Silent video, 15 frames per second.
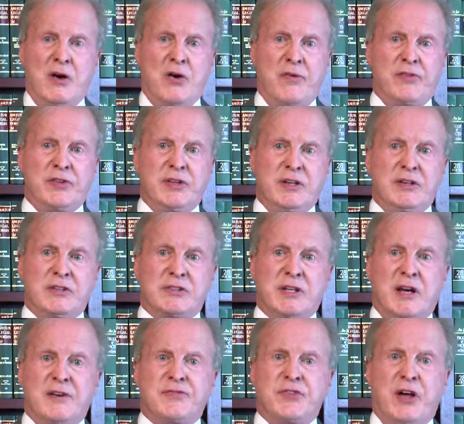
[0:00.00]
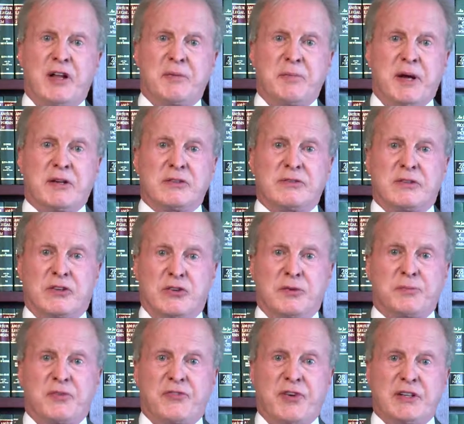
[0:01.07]
Over the years, I have thought about the
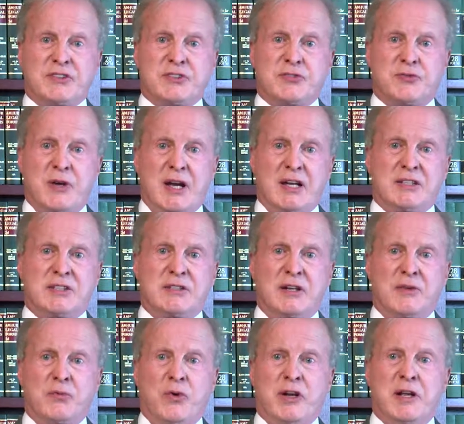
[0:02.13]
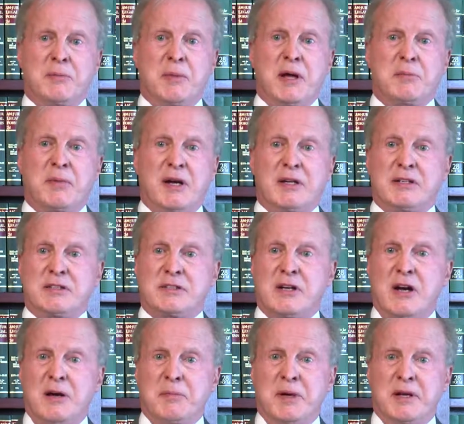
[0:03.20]
good professor's reaction and what he meant by his
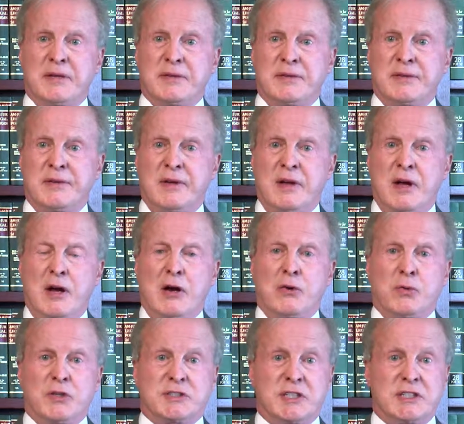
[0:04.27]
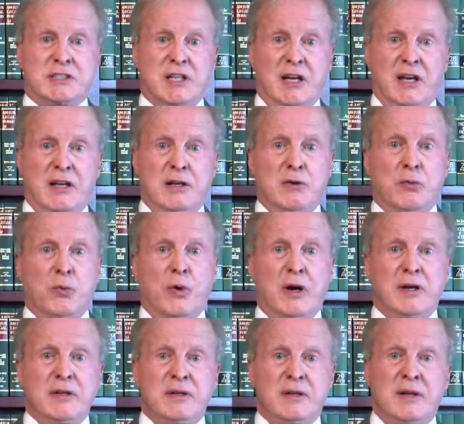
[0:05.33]
comment. Was he saying,
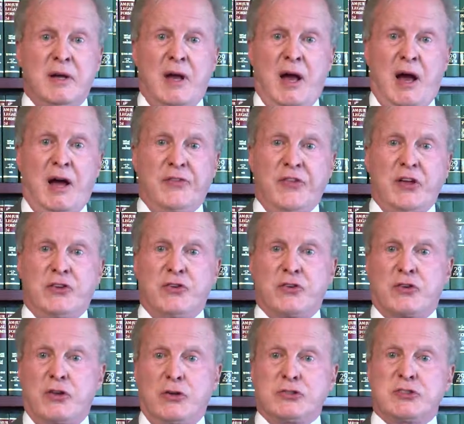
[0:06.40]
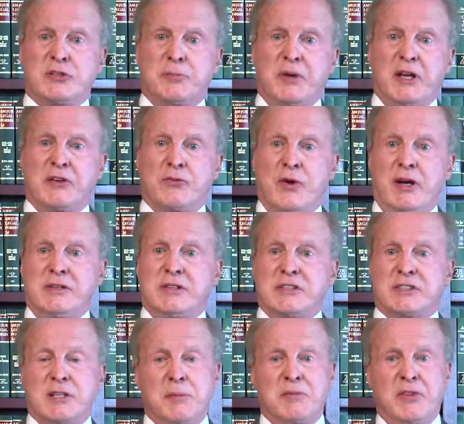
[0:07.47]
1, I think you're closer to being right than
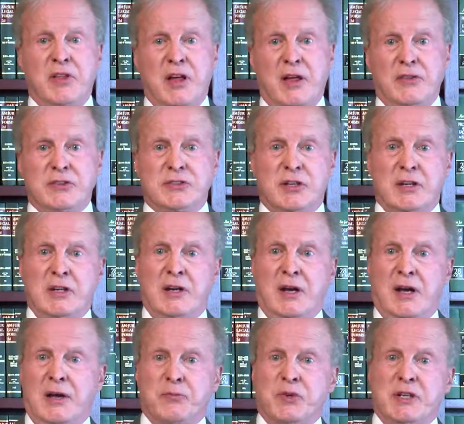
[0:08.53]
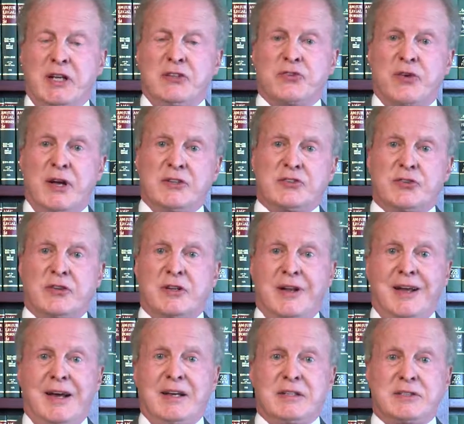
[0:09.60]
some of the others, and we need your answer in
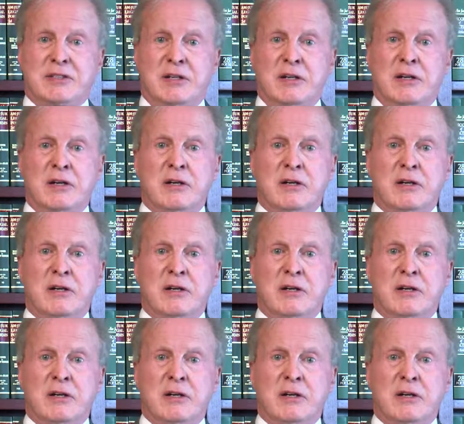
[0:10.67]
class?